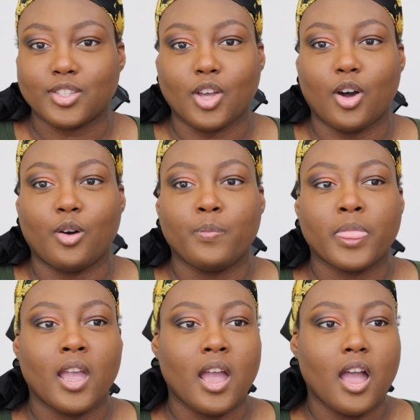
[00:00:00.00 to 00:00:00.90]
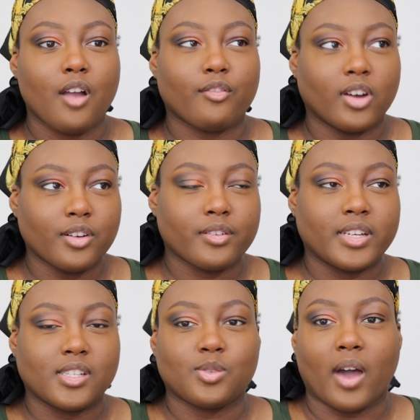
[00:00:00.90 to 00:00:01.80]
So one of the
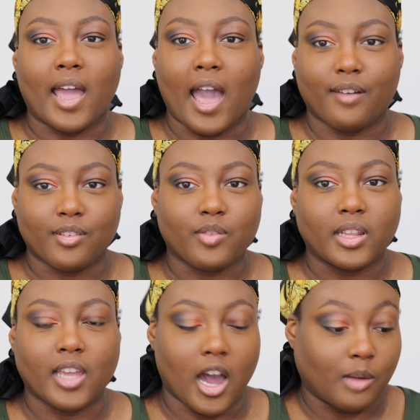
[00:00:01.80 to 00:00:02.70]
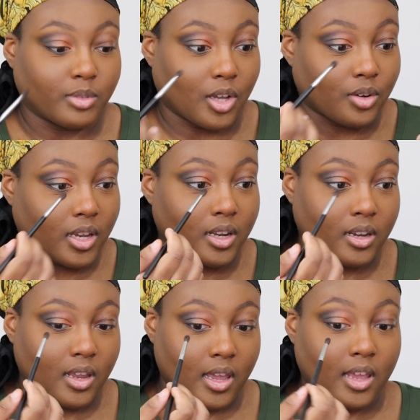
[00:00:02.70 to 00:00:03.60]
reasons why I haven't really
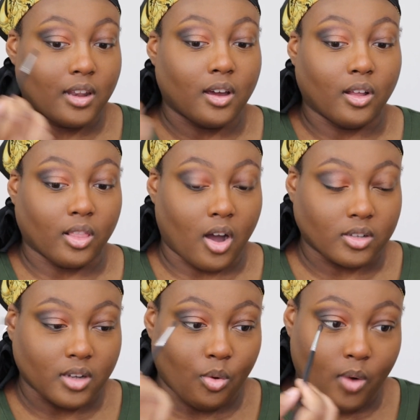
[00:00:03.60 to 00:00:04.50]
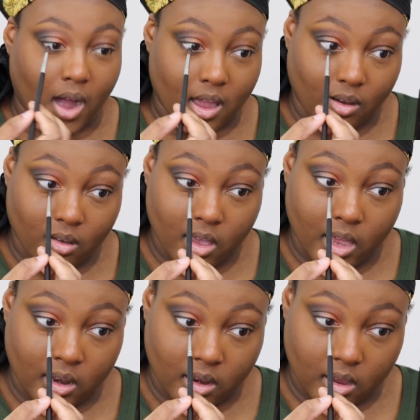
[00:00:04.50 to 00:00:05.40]
uploaded in a while
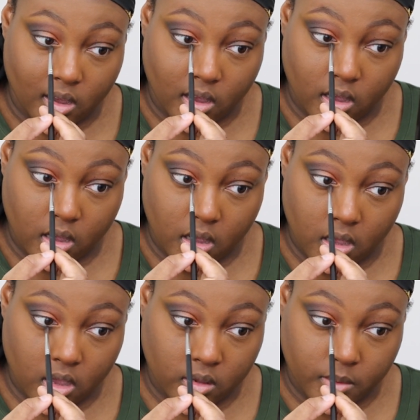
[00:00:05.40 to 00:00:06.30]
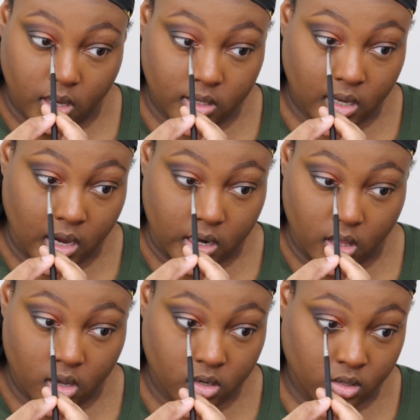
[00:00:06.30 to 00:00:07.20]
and is because I kind
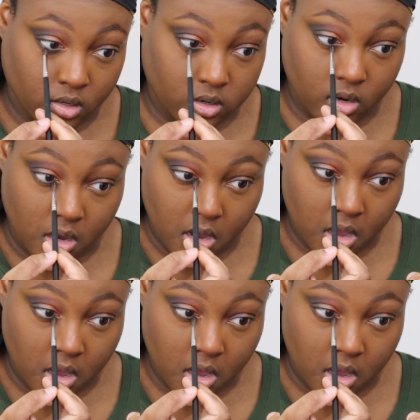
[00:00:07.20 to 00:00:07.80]
of lost